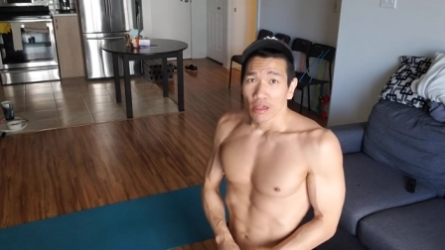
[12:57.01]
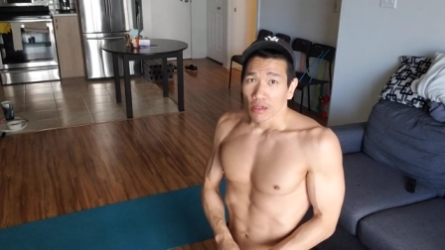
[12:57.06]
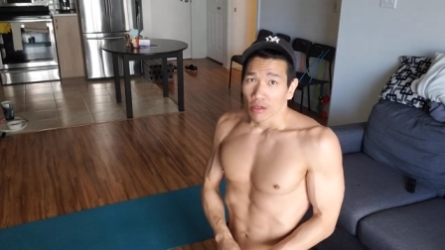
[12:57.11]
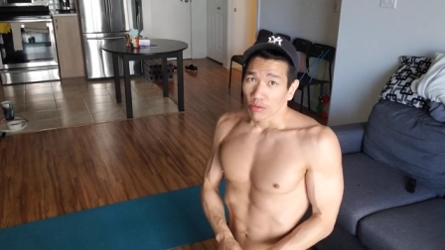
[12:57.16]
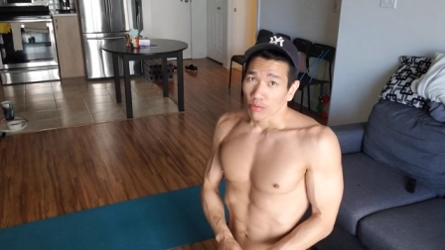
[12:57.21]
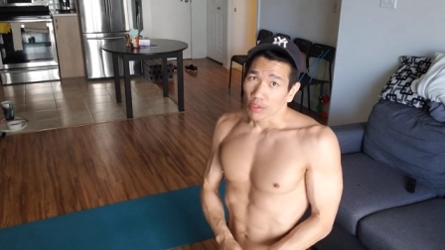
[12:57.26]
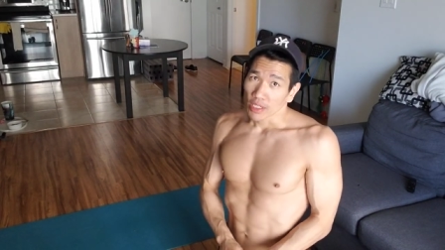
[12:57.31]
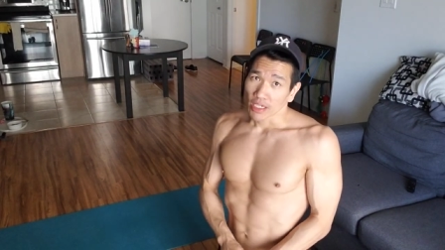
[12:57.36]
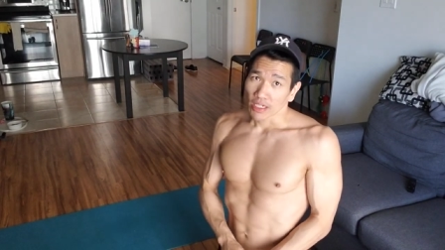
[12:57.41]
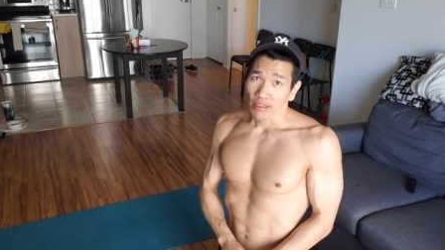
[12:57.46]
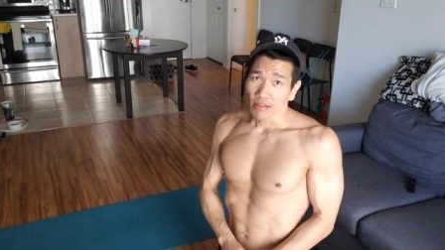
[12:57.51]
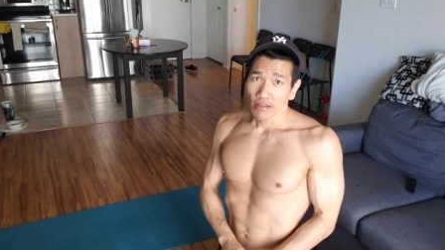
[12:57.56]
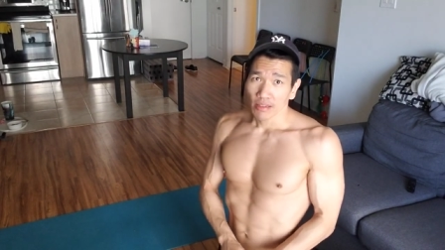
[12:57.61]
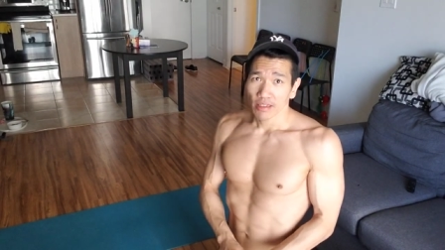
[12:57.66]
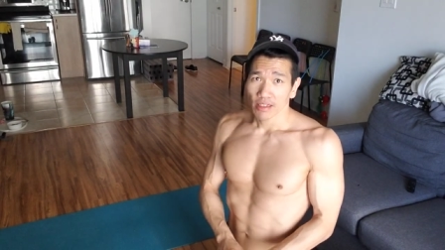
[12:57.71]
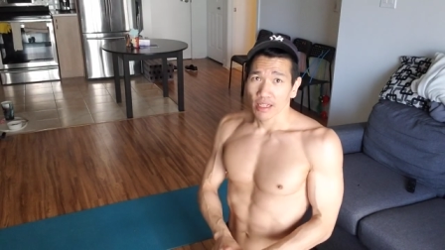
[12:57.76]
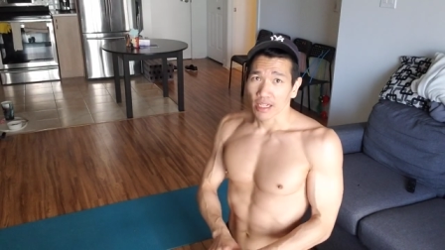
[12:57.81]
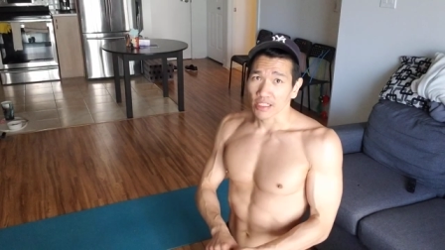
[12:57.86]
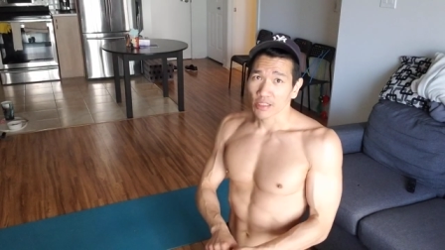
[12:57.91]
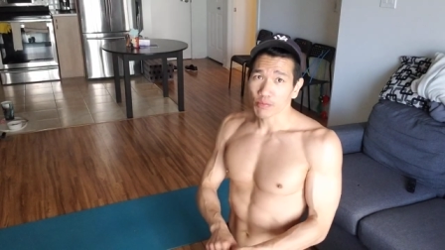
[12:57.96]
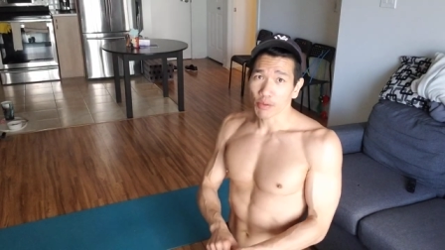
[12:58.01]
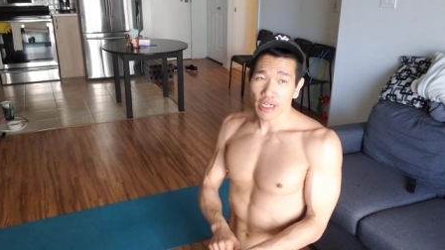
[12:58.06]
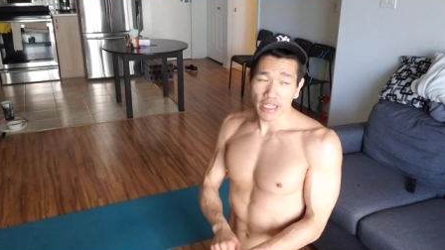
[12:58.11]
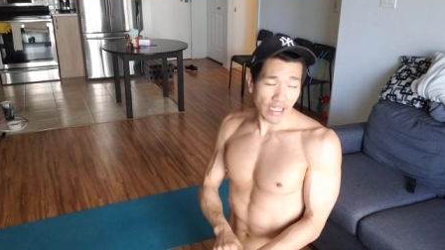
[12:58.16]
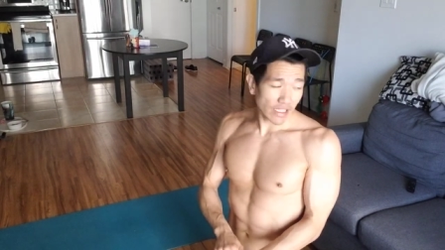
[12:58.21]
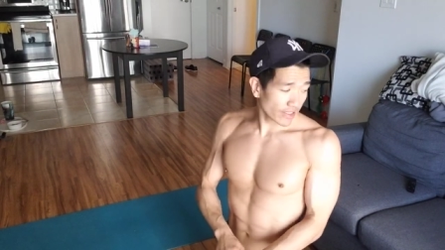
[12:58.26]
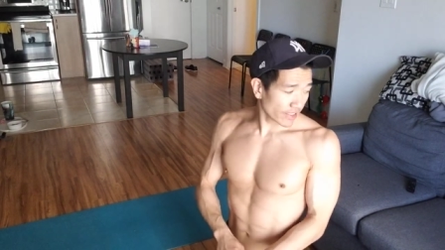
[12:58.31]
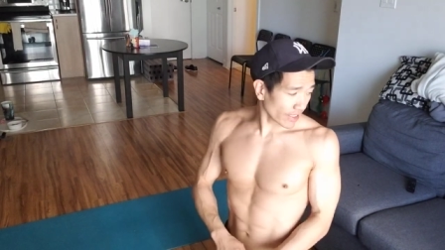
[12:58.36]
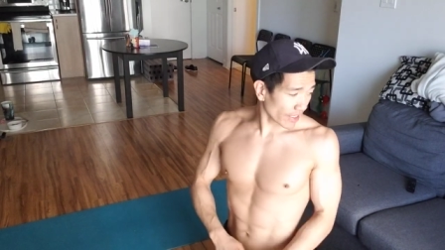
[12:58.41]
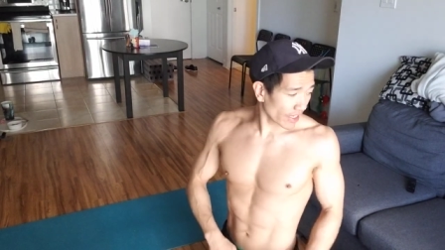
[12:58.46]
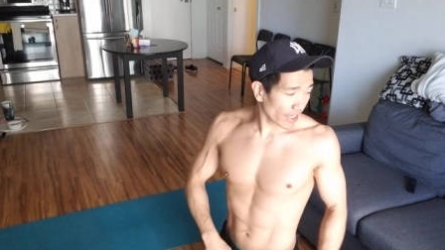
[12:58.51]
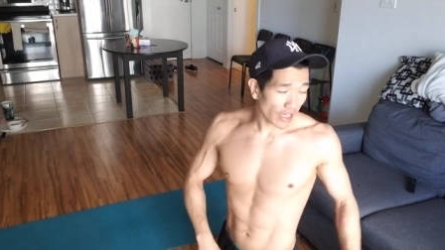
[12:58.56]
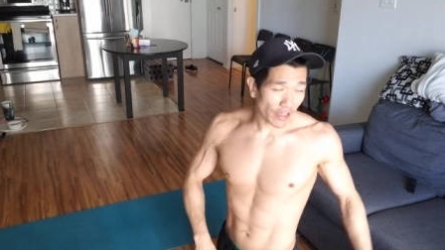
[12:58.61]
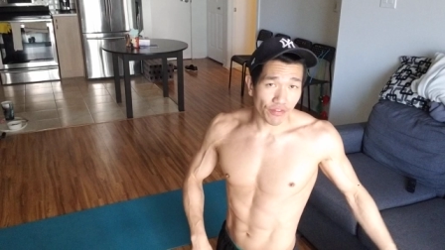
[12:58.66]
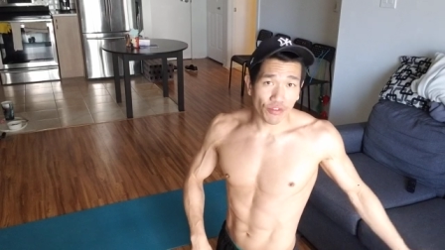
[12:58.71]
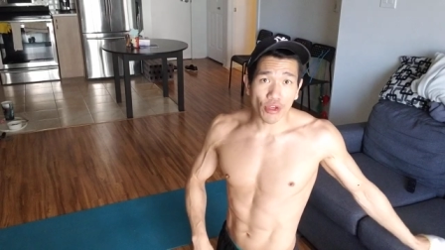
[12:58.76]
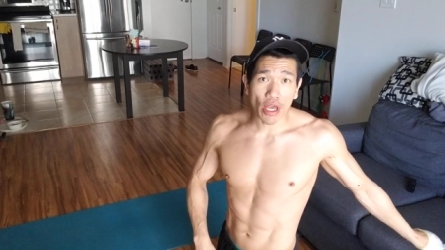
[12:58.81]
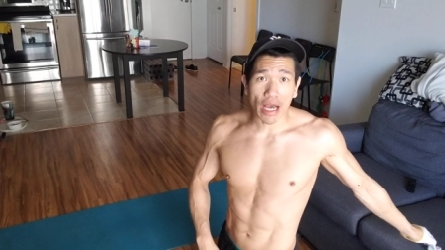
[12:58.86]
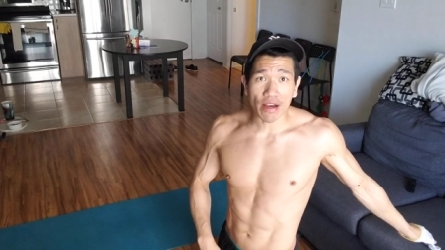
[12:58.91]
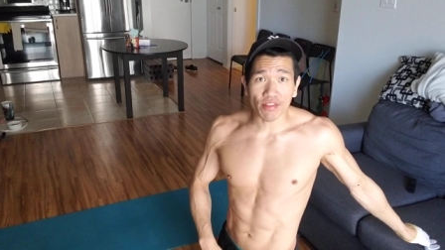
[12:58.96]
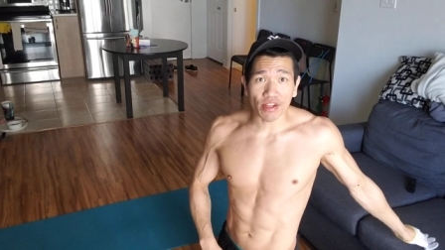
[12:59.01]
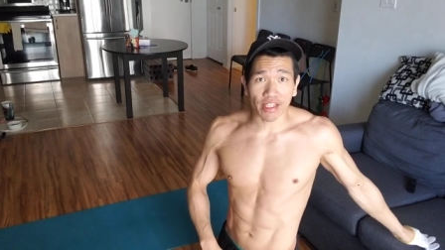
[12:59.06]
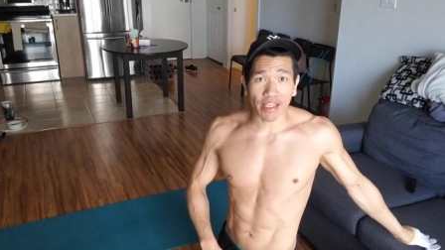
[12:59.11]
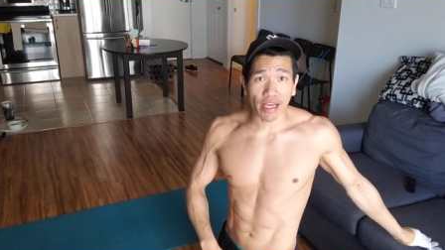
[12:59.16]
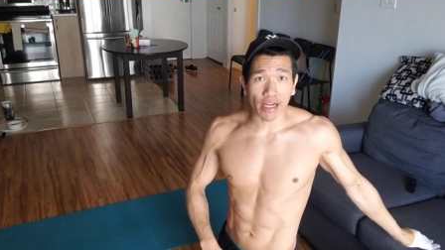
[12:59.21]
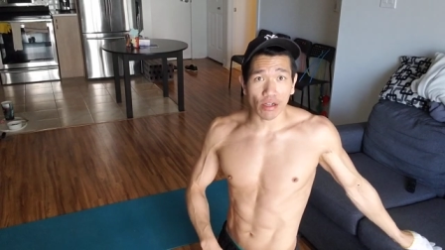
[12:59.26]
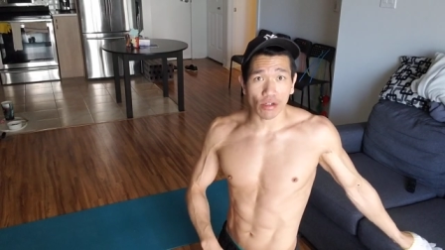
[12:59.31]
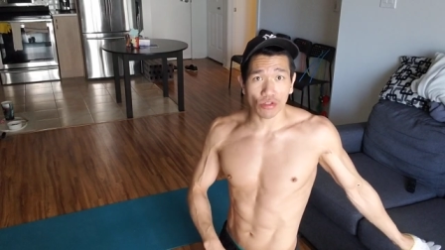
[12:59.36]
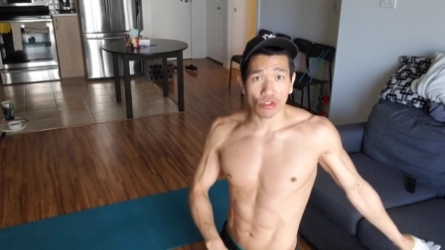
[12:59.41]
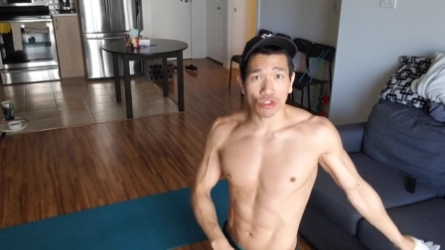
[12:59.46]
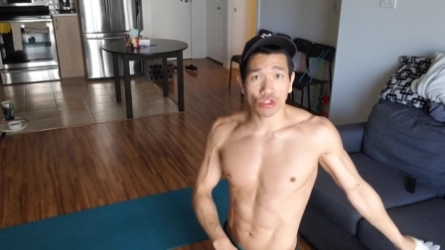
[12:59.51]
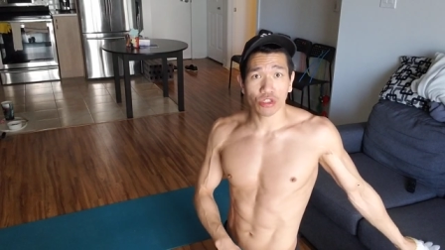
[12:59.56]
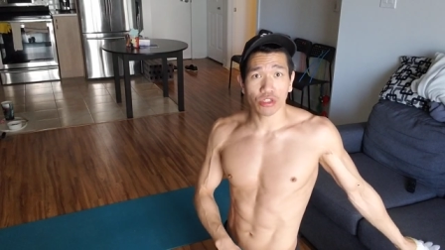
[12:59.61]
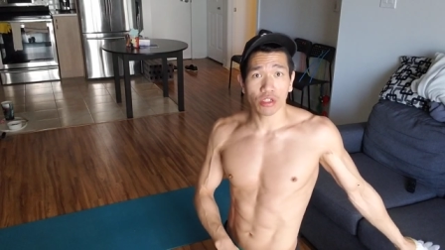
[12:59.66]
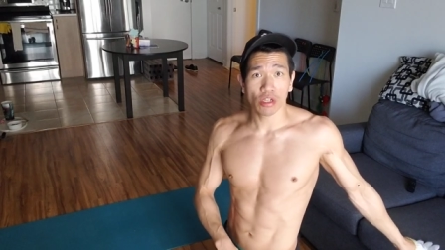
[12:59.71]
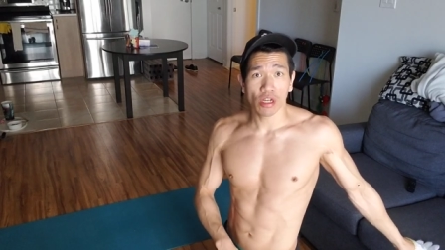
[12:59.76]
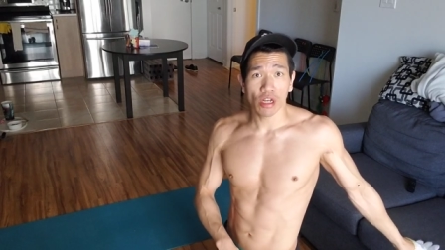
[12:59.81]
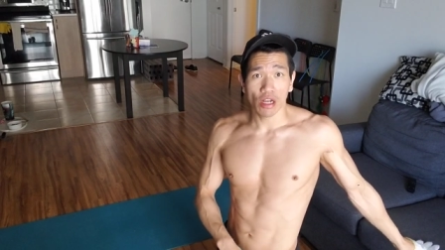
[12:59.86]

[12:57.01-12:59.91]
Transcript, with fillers: Well, that's pretty easy. If you have a couch,